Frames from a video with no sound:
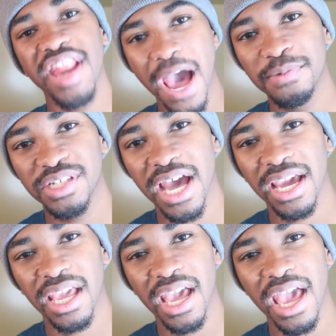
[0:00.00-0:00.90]

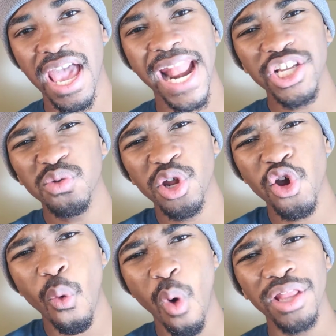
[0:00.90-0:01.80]
knapsack. And I just wanna
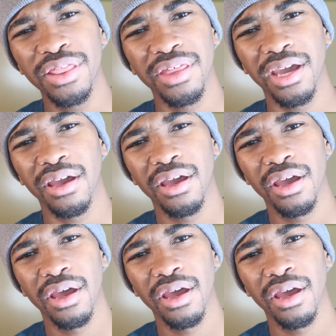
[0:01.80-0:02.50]
know one thing.